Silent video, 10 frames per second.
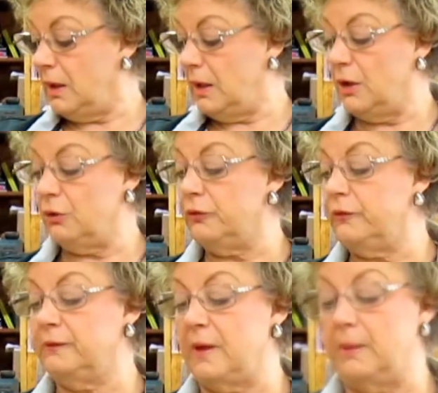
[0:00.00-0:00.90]
Here's the
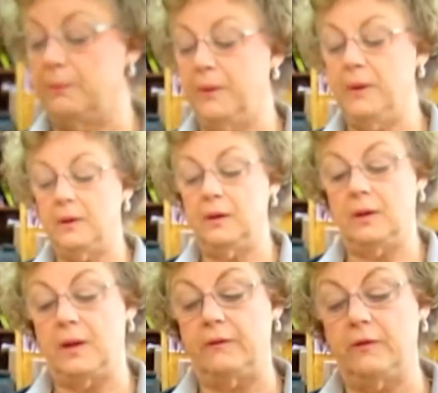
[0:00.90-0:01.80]
same bit.
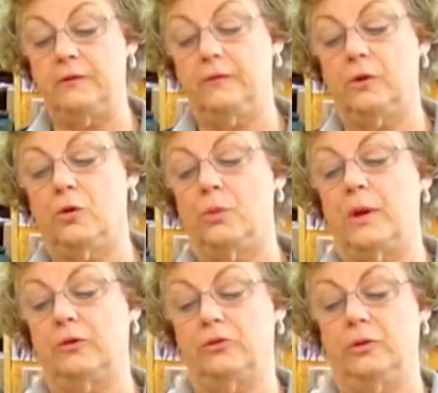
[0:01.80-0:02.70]
Now this is a
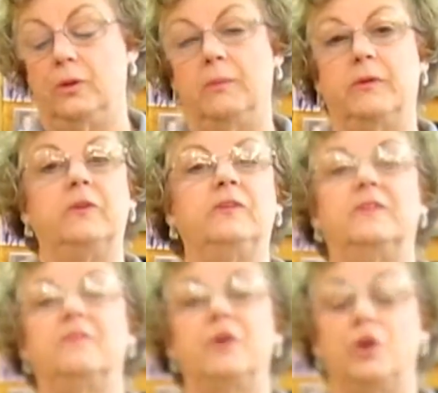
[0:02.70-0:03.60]
correction, but this
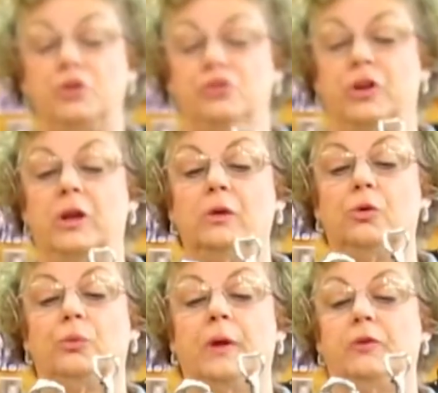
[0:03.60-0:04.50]
is a very gentle
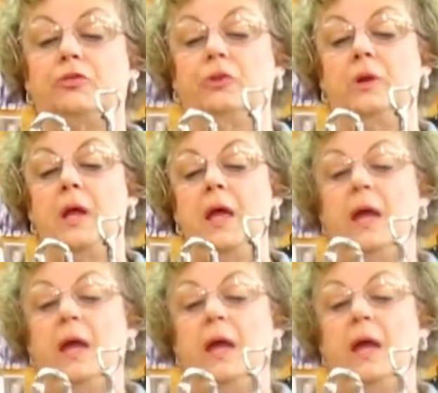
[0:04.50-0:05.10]
correction